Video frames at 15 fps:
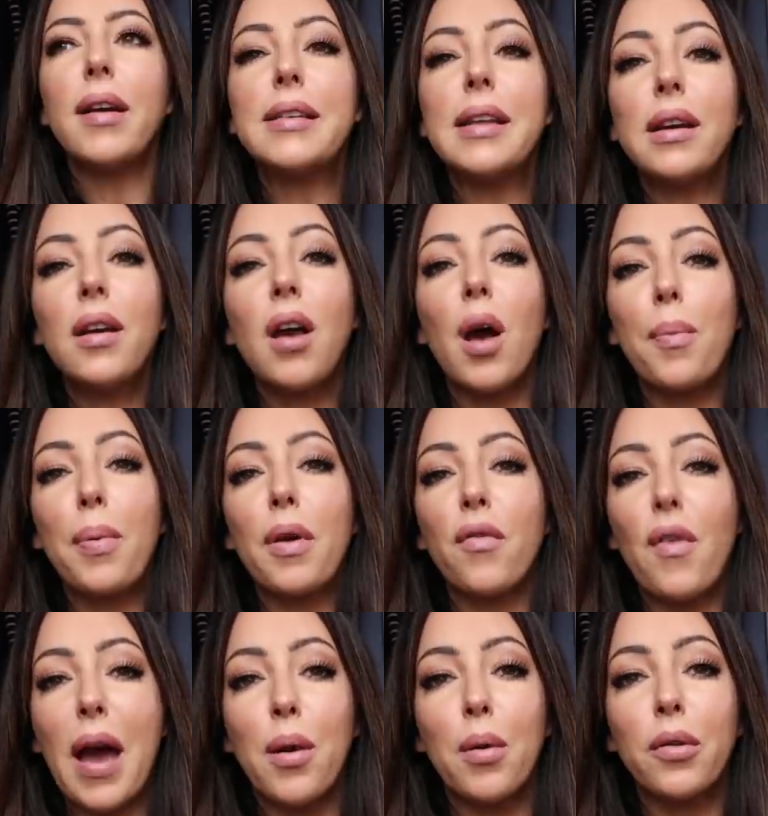I did a couple
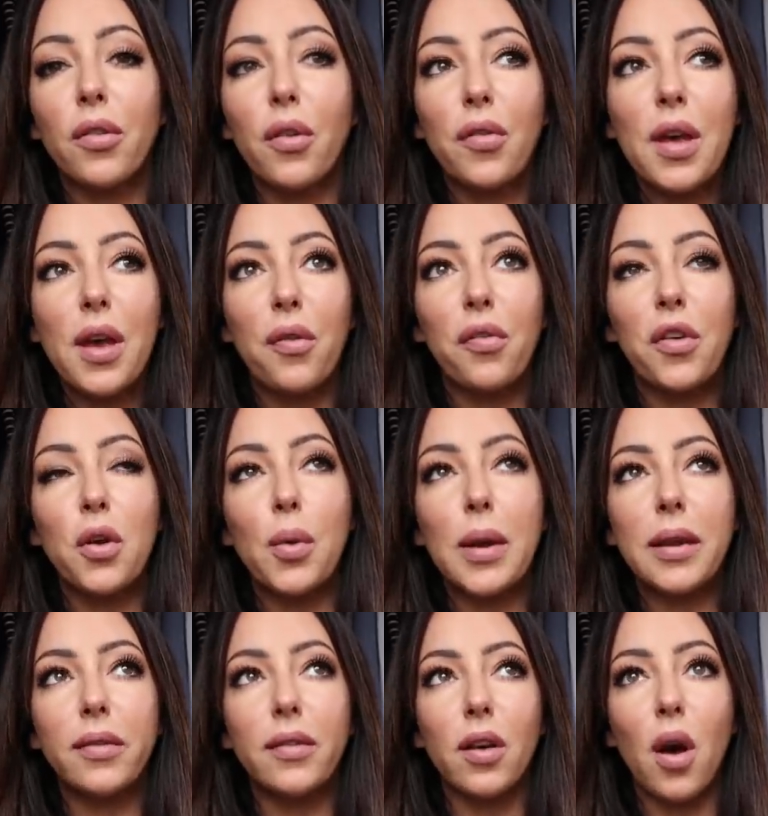of hours of it a few
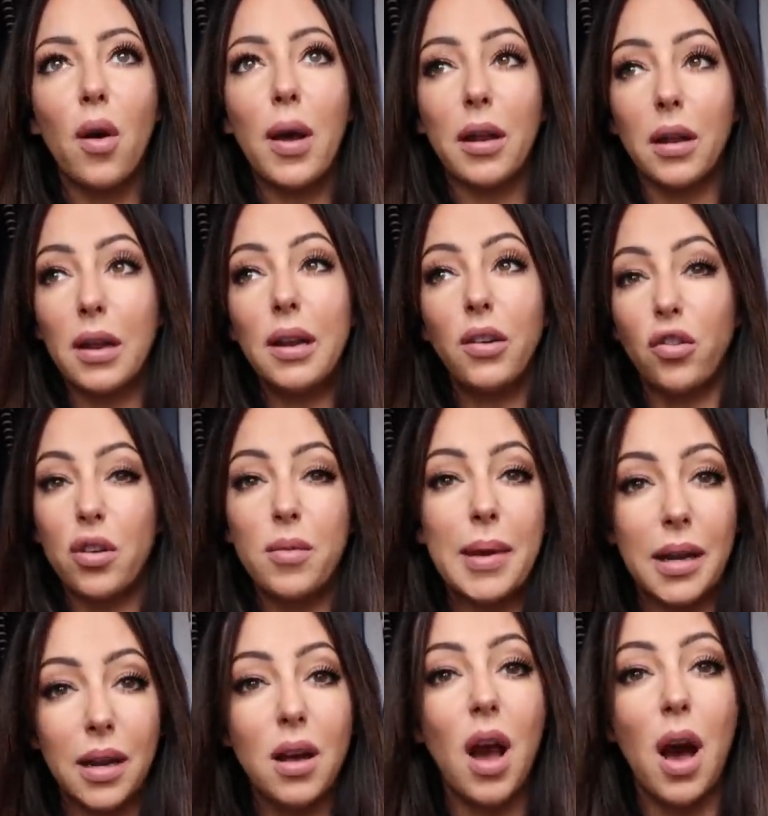weeks ago, and I literally
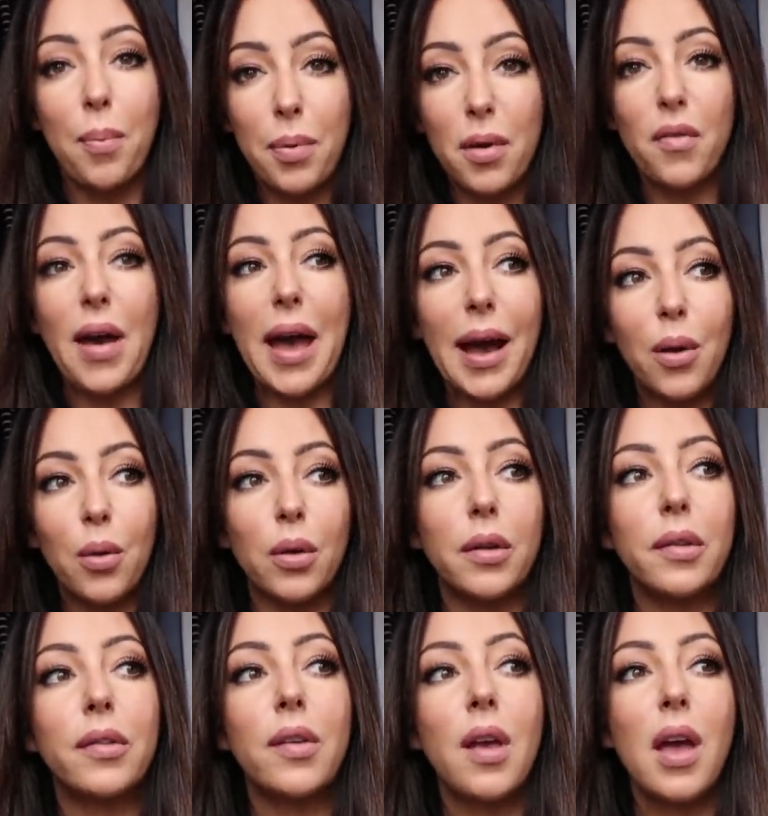mean a couple of
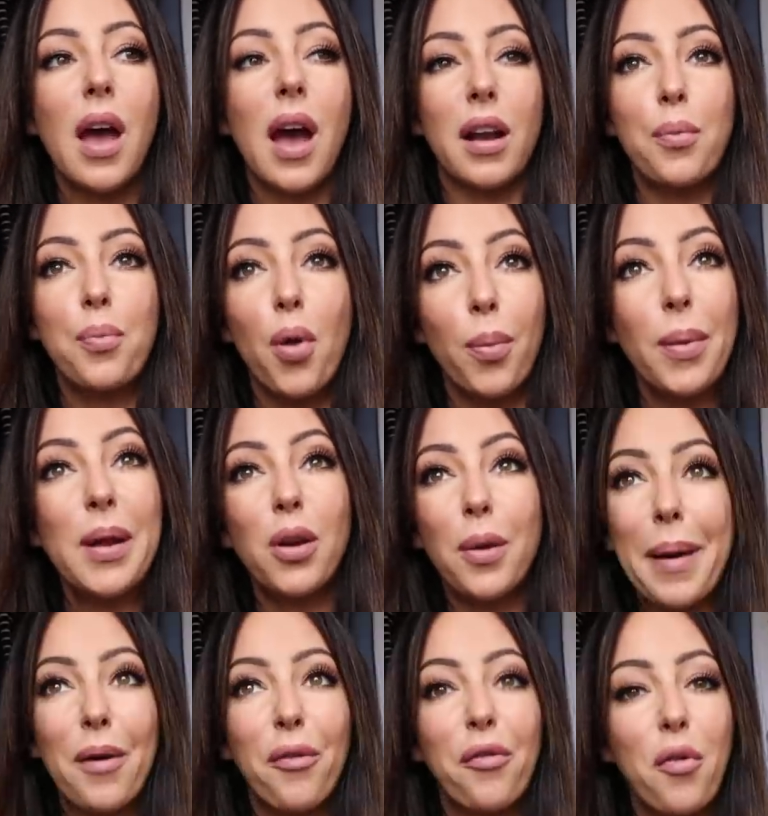hours, and I probably got
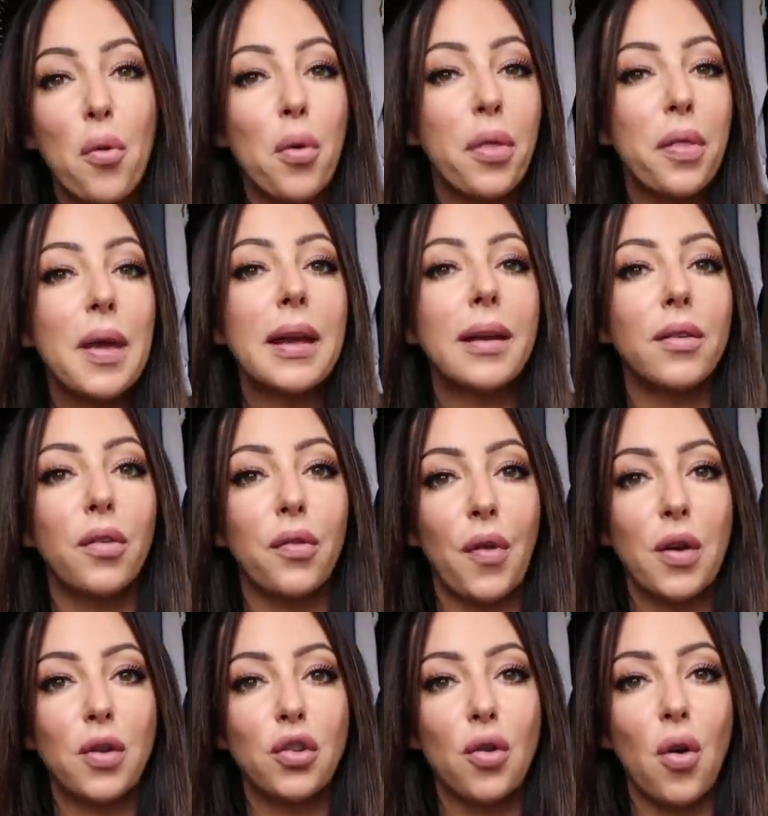about 4 things
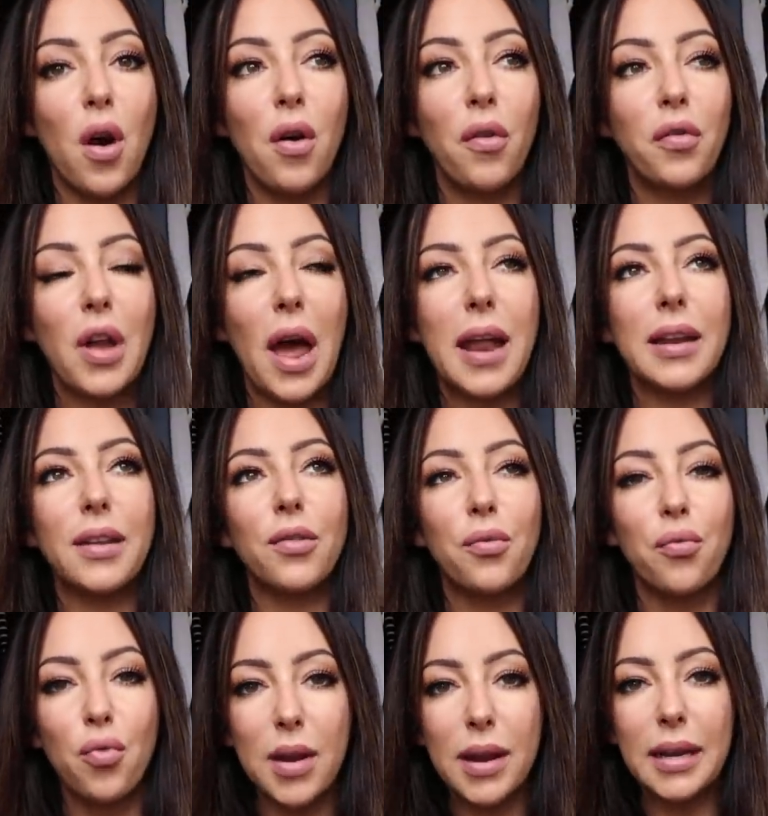photographed, and
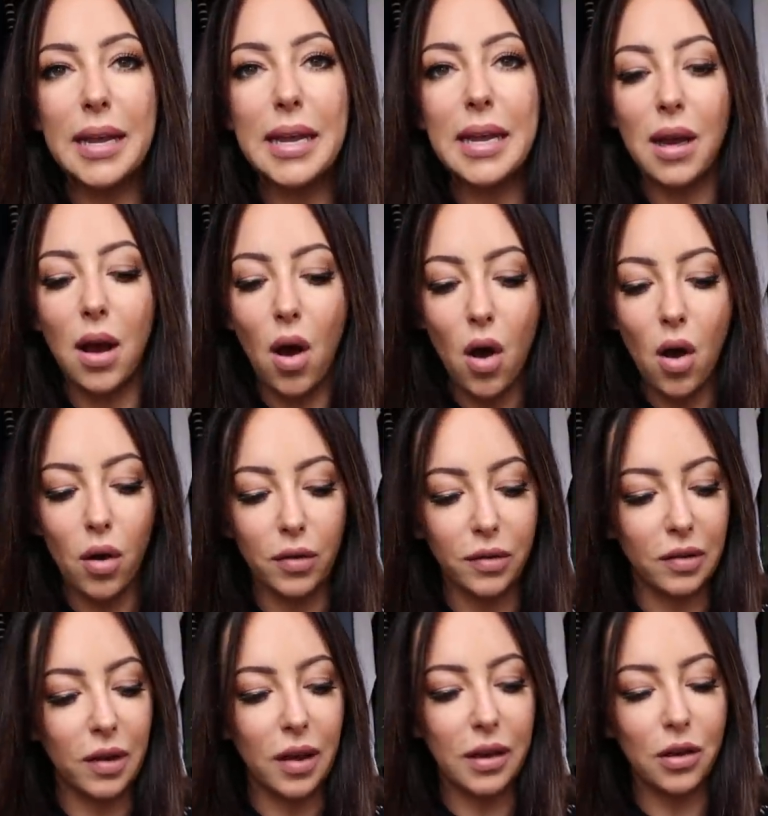it's really
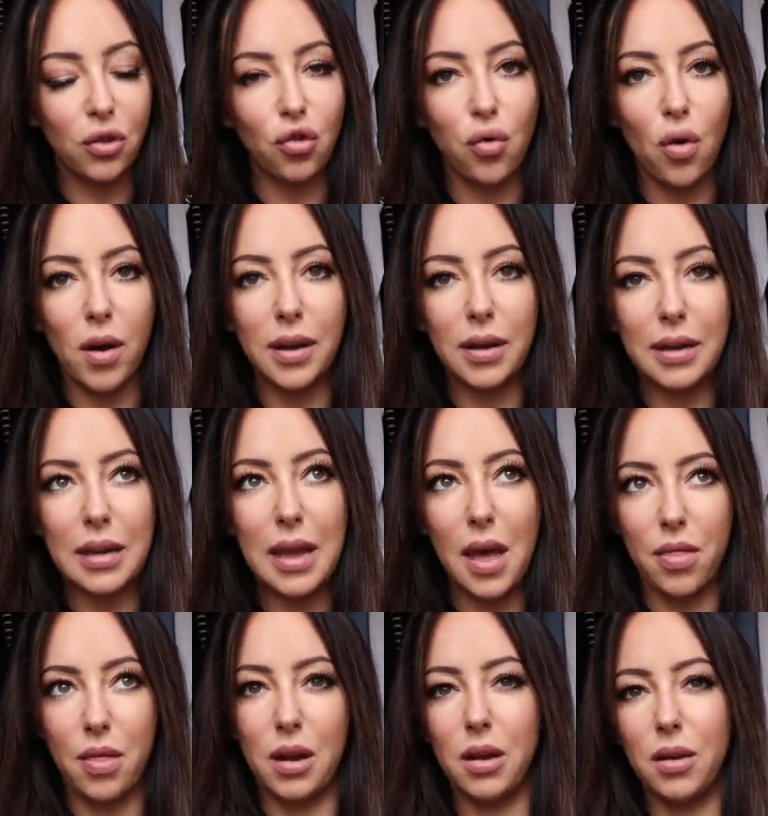hard to, like, try and
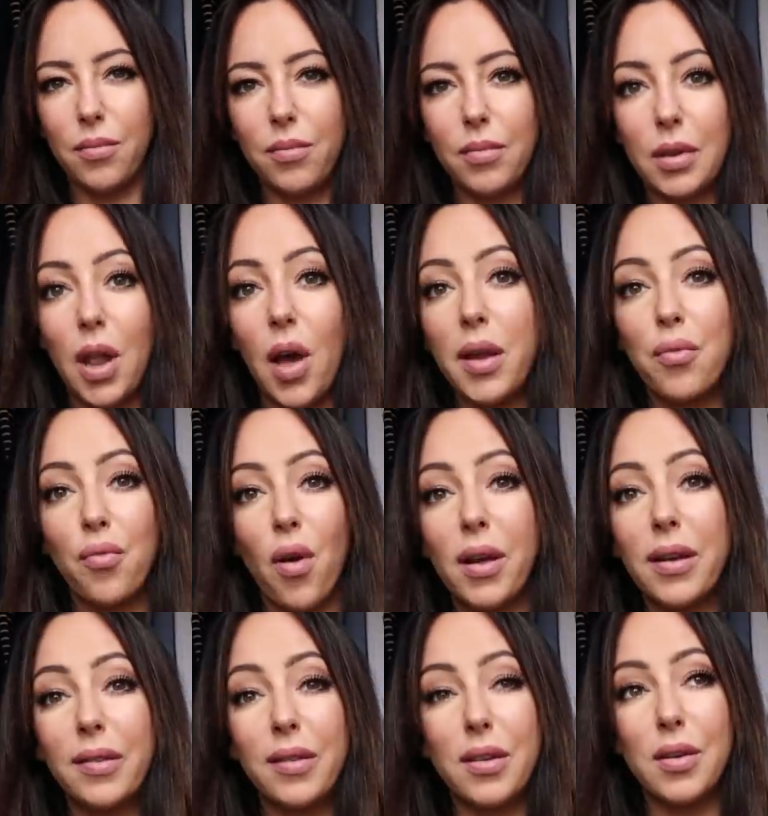get the light
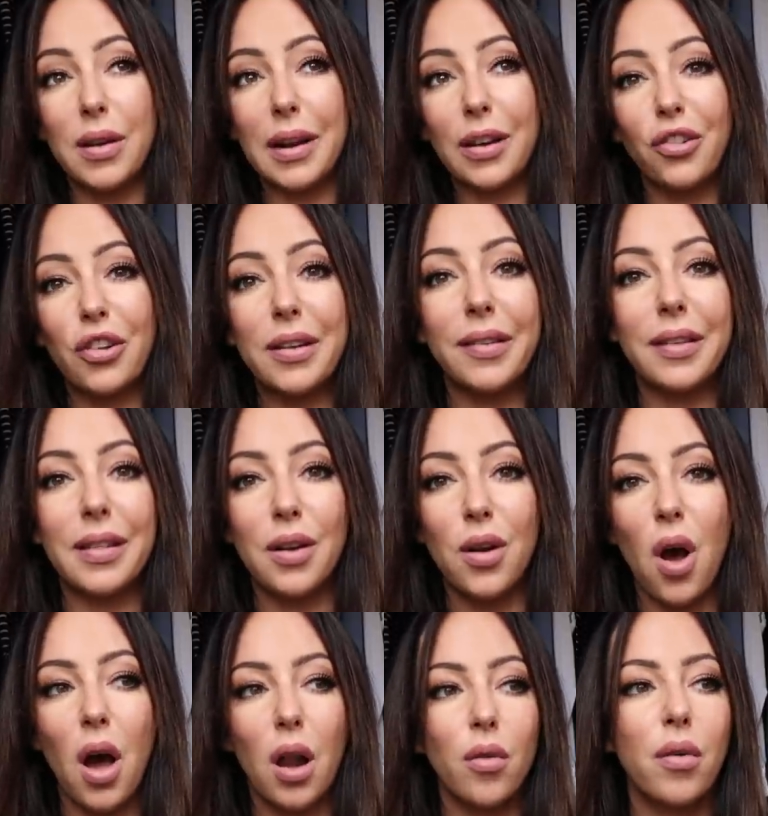right so you can actually see the
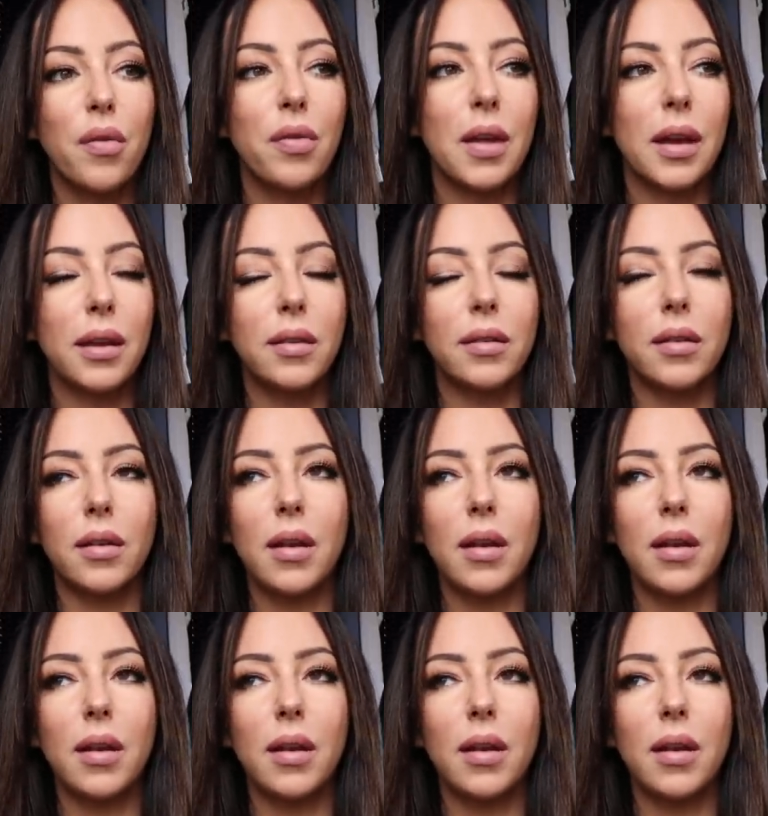colour of things.